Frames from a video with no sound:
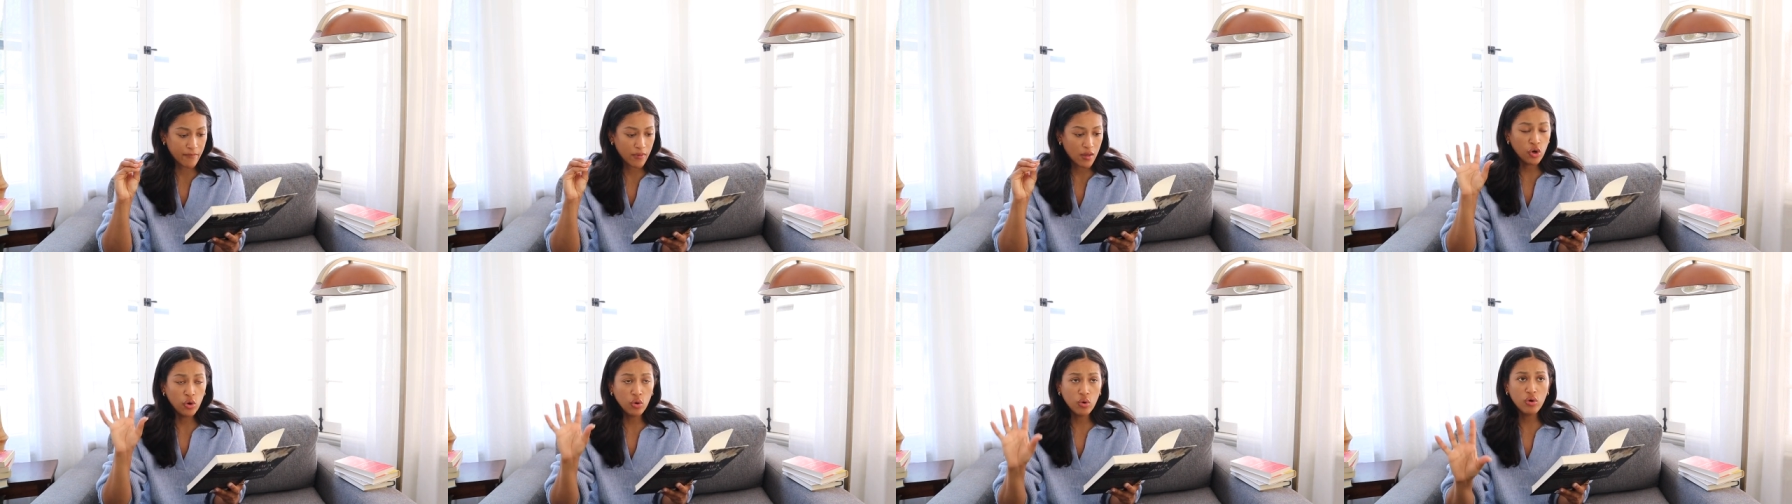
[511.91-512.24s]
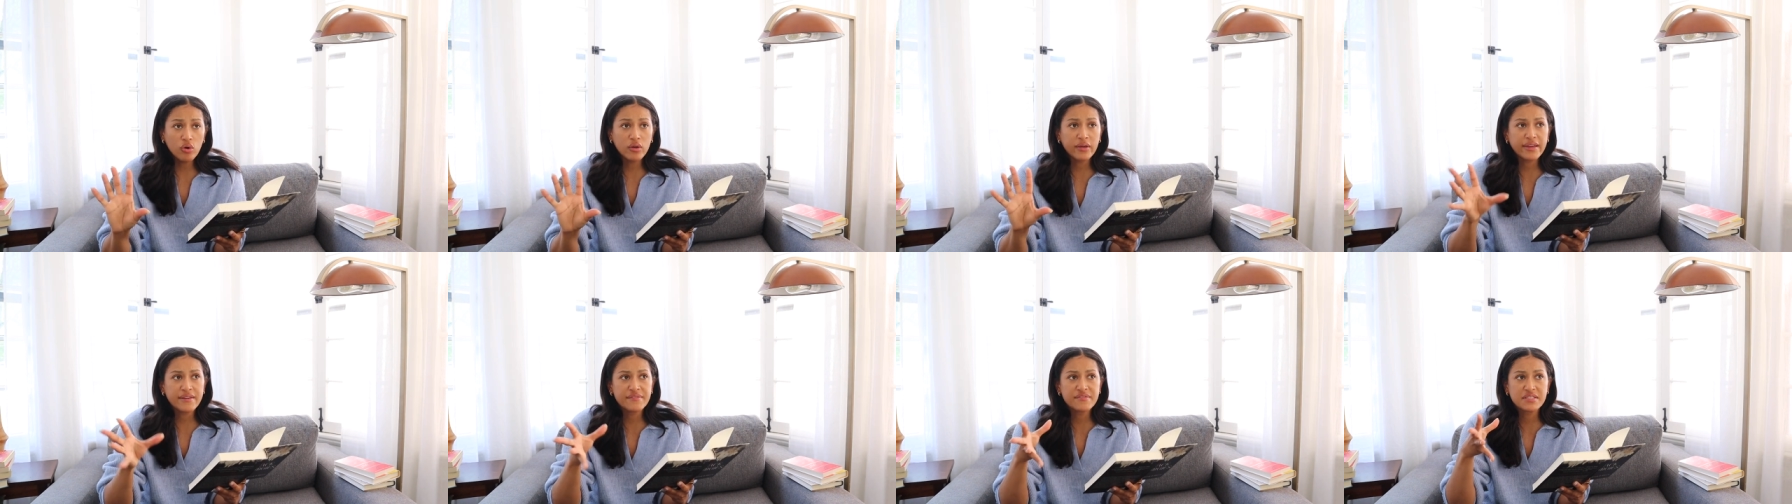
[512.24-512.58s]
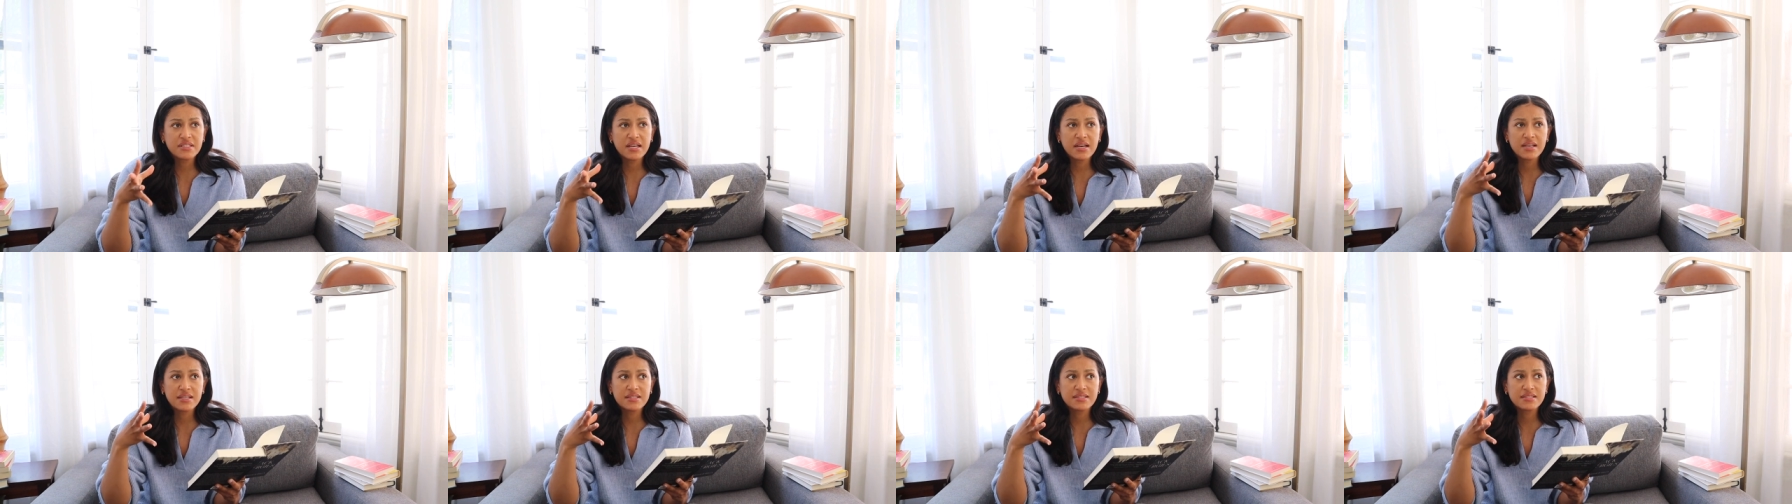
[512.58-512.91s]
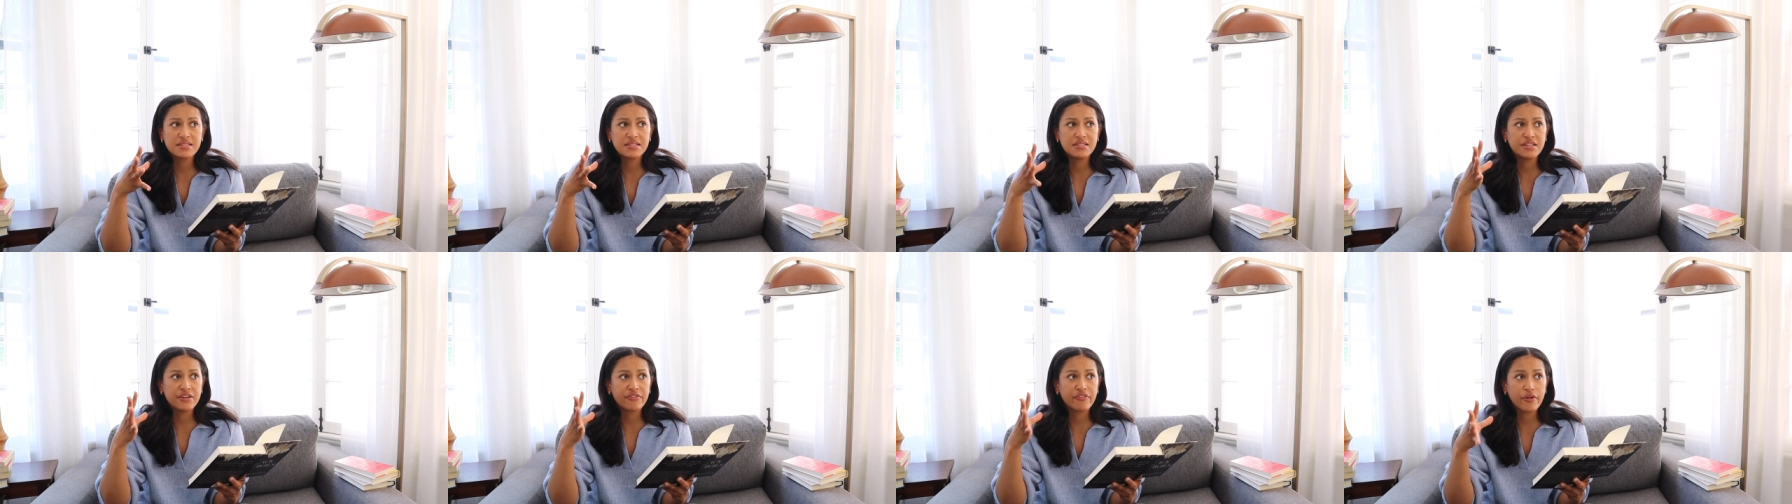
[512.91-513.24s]
Cole gives us
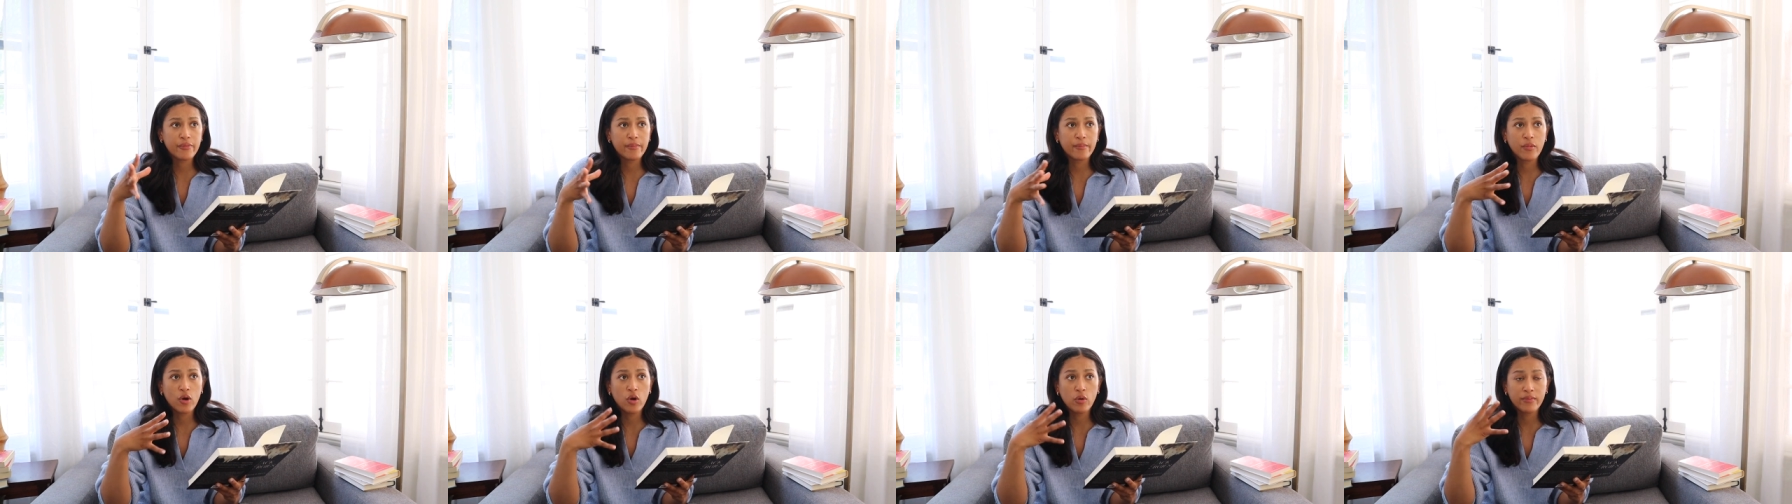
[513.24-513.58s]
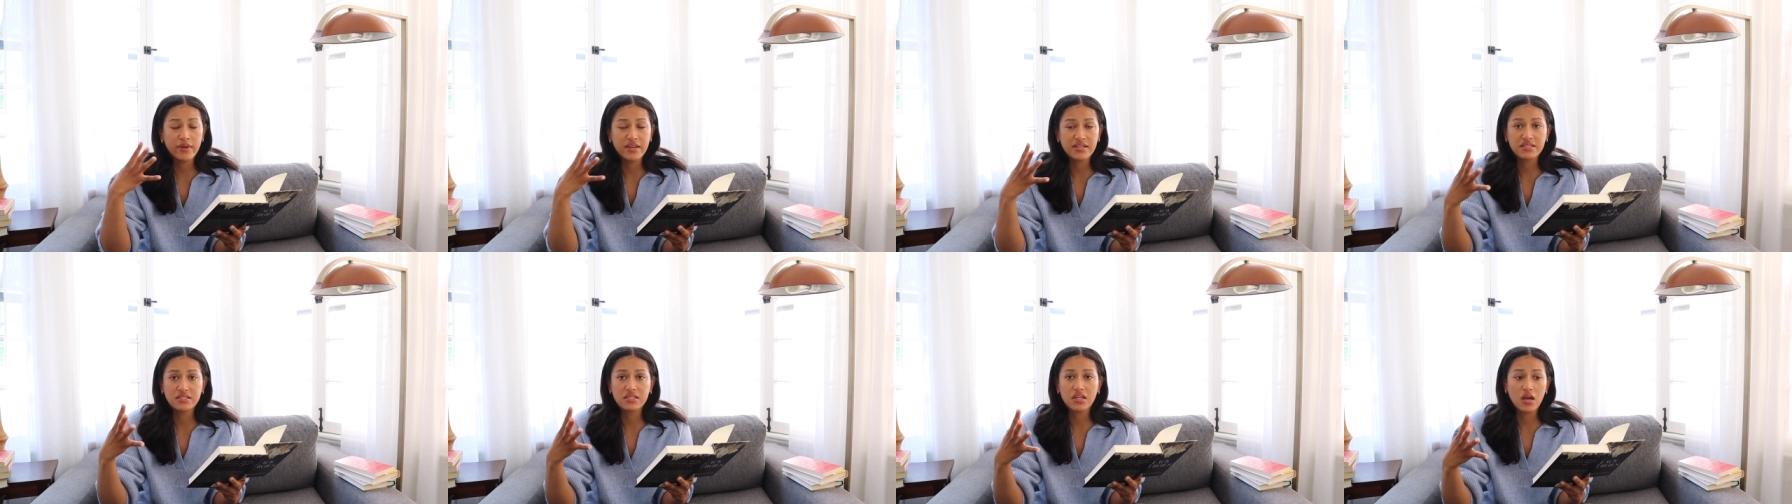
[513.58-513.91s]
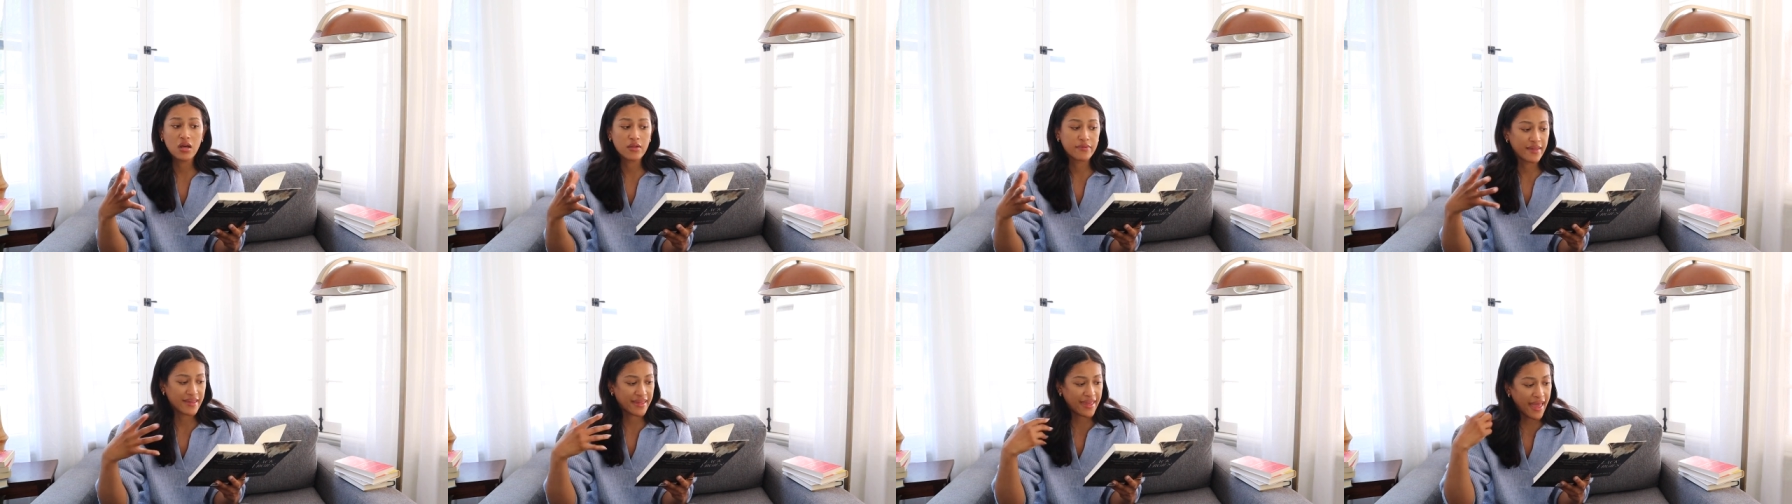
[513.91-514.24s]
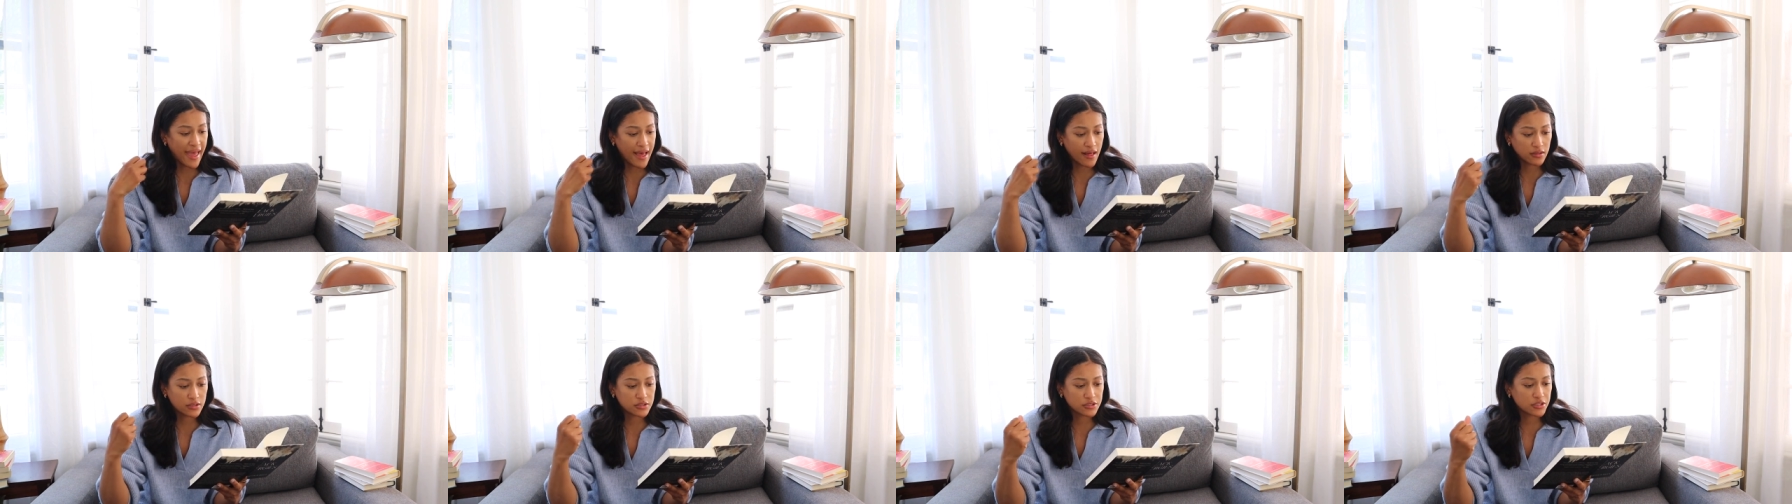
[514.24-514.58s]
different moments on the
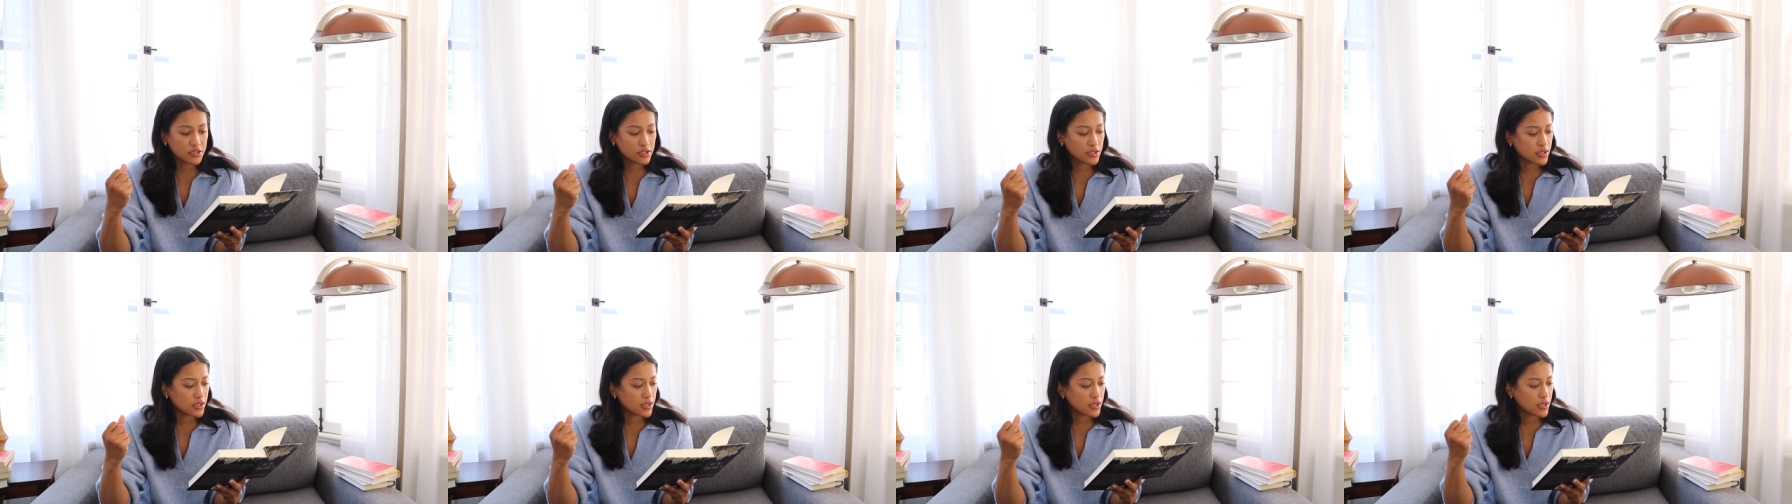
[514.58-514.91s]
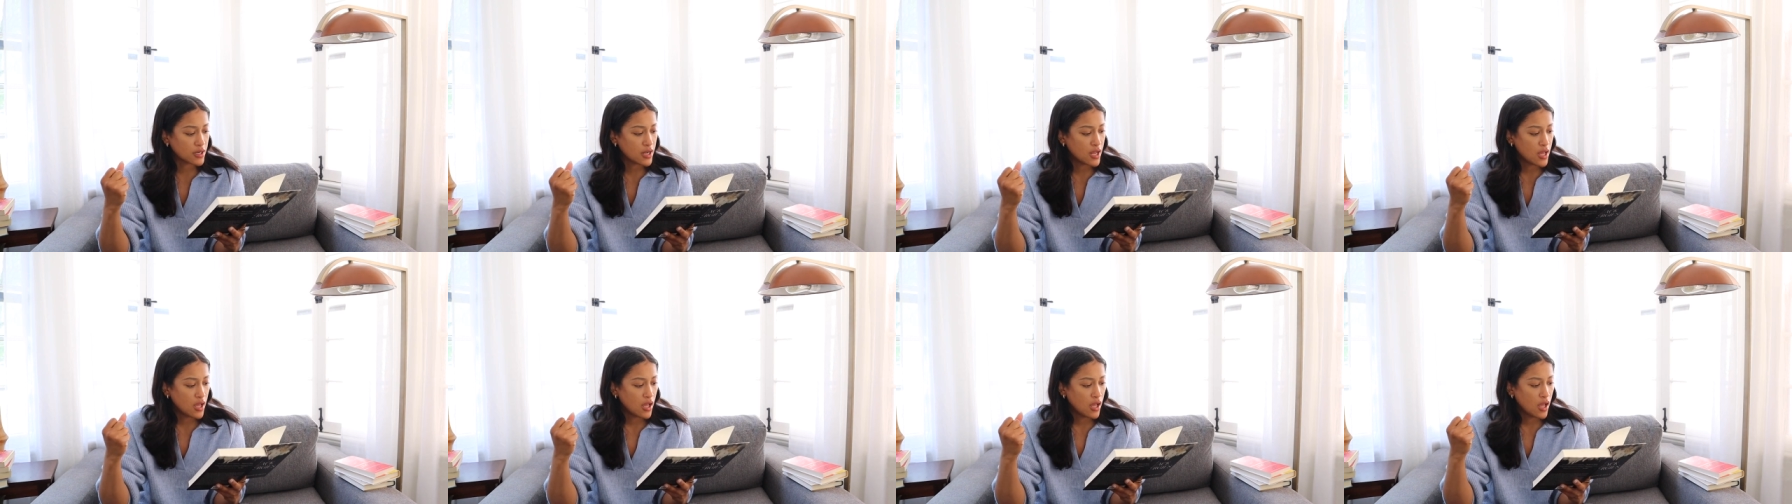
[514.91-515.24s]
calendar: